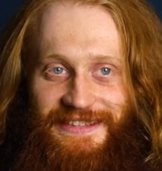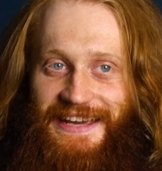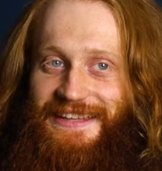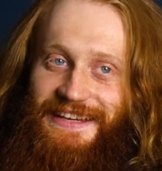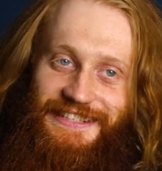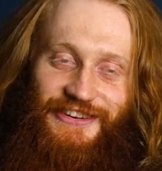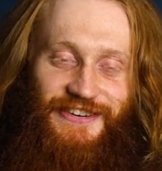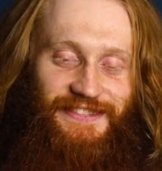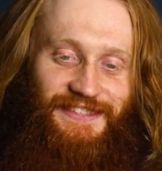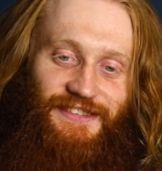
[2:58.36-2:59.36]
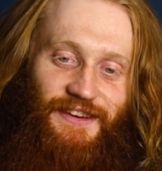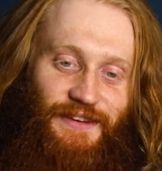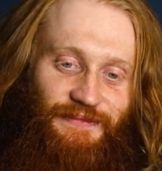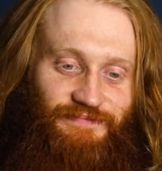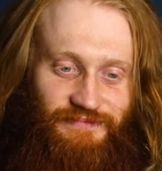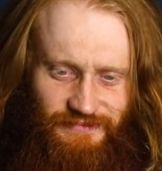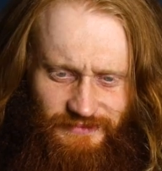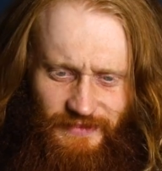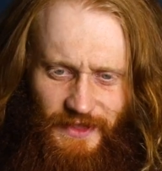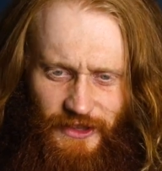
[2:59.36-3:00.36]
want to take that chance. So
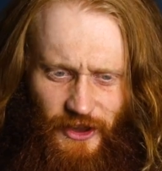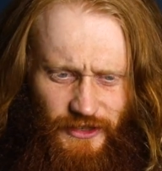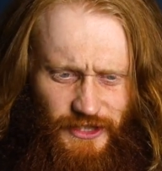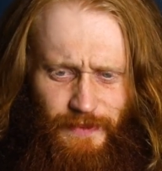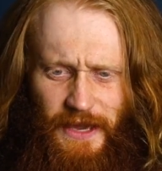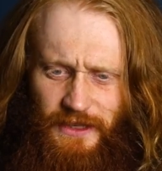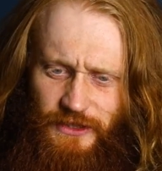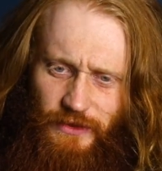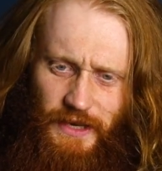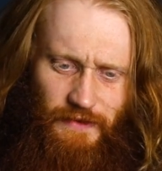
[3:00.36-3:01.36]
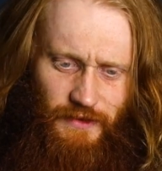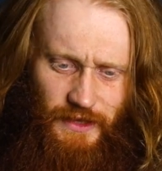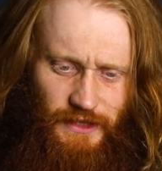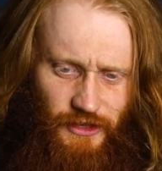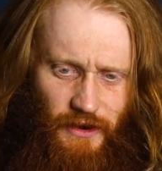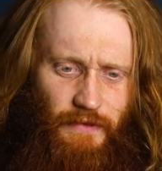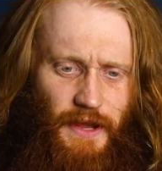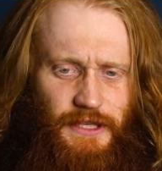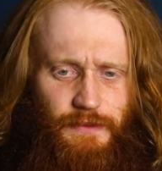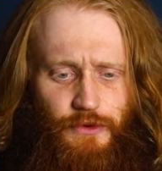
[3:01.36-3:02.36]
yeah, just making sure that everything's going to
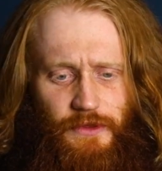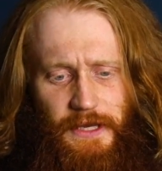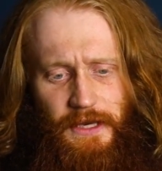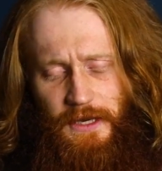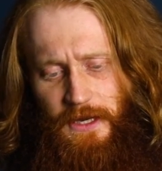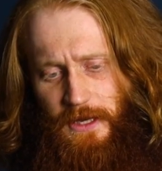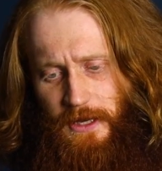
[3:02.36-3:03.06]
run smoothly,